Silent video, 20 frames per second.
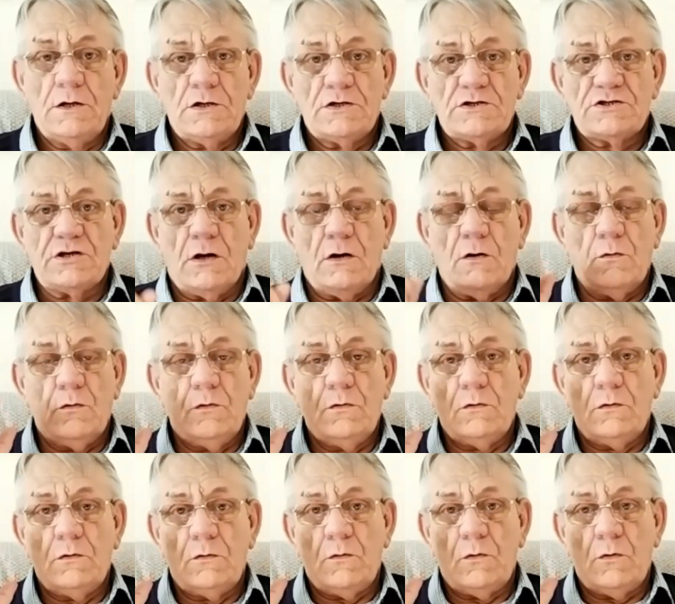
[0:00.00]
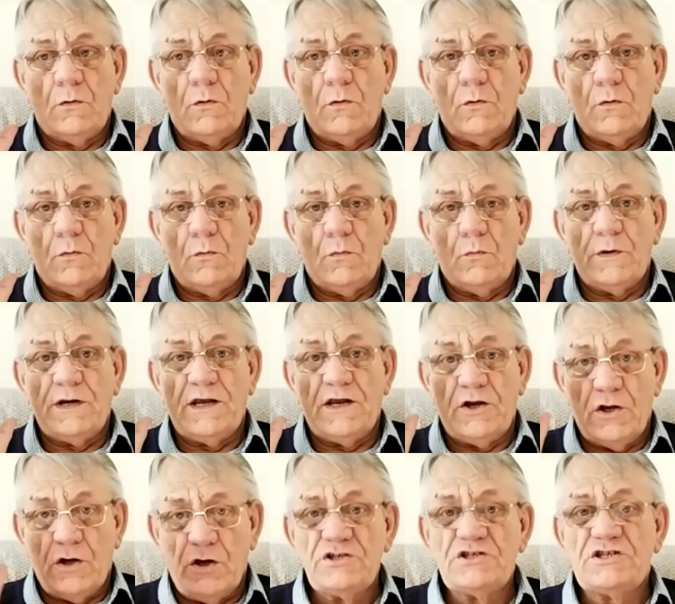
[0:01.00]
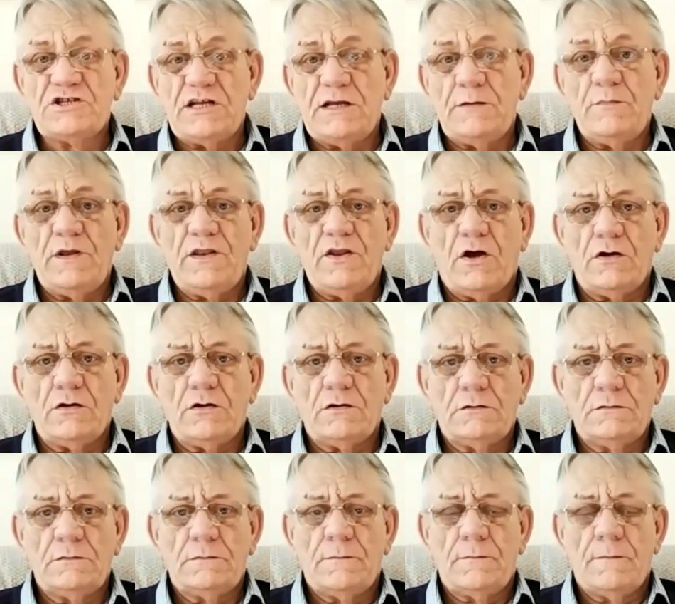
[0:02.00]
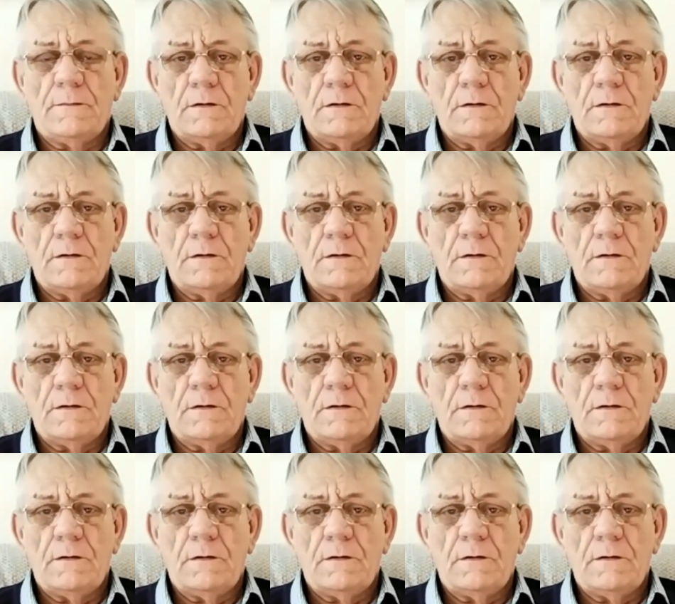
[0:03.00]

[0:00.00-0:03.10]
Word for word: So we anointed him with oil